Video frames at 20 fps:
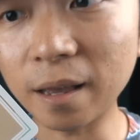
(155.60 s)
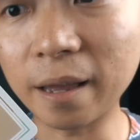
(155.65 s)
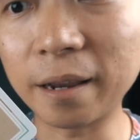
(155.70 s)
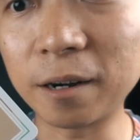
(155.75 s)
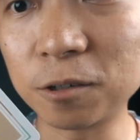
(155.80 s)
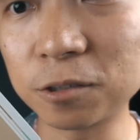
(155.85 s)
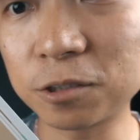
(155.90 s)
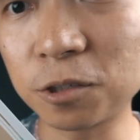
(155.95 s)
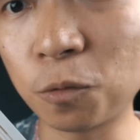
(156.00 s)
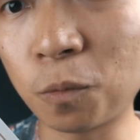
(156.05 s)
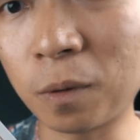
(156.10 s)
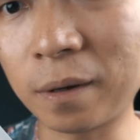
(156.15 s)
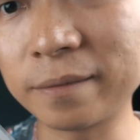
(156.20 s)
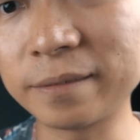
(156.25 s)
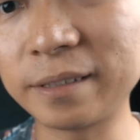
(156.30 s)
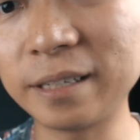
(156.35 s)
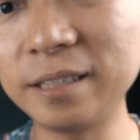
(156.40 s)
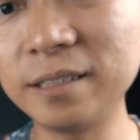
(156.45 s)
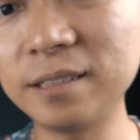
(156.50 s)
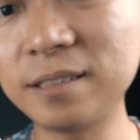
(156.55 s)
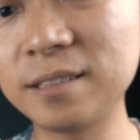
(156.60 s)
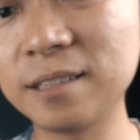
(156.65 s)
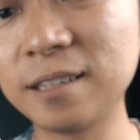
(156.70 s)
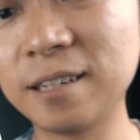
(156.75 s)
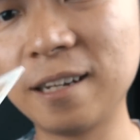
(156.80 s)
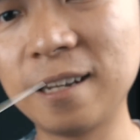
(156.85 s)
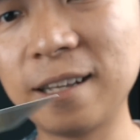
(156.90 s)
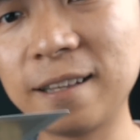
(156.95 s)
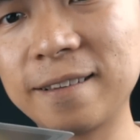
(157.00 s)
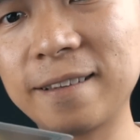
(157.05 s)
and also one of these
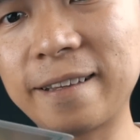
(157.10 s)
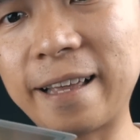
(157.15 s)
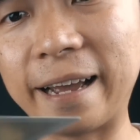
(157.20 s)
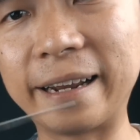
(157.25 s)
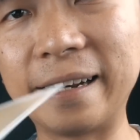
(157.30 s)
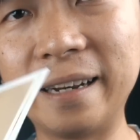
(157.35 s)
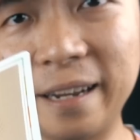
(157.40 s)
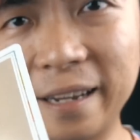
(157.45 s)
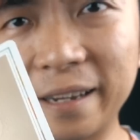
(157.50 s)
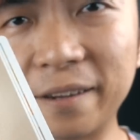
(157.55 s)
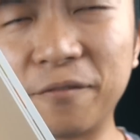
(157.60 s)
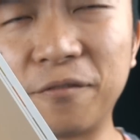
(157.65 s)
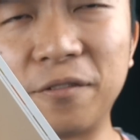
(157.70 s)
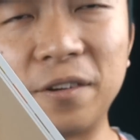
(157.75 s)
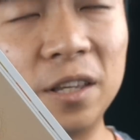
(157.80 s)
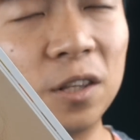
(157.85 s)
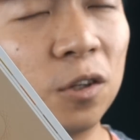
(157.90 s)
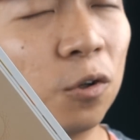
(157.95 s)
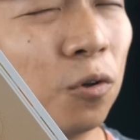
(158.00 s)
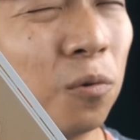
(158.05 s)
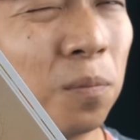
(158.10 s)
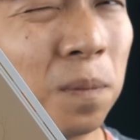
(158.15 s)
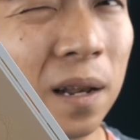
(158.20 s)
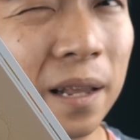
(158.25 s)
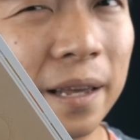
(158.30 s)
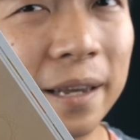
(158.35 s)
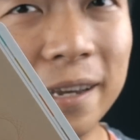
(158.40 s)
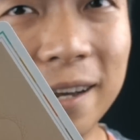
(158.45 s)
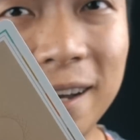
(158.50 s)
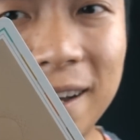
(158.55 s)
Technic V2
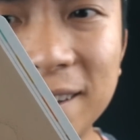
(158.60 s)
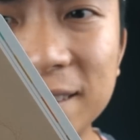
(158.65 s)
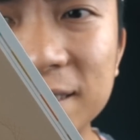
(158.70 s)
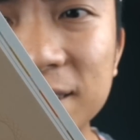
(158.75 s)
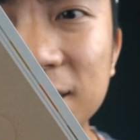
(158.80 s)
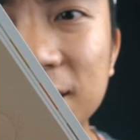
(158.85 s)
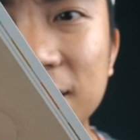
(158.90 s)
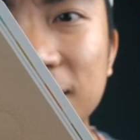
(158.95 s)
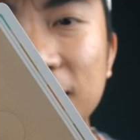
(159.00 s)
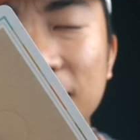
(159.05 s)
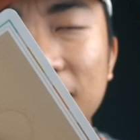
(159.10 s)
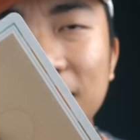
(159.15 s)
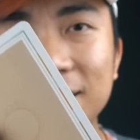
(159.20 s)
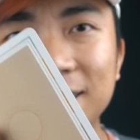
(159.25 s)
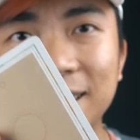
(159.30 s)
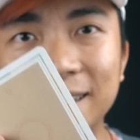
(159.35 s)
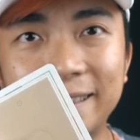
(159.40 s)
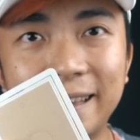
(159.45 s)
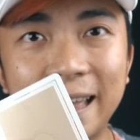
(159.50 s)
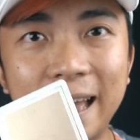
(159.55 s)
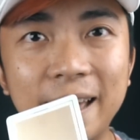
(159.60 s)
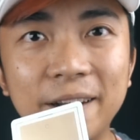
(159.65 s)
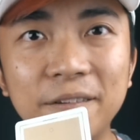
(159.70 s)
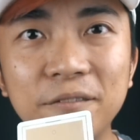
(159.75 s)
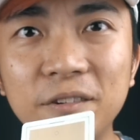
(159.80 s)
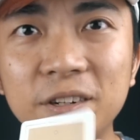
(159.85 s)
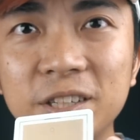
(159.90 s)
playing cards, the 10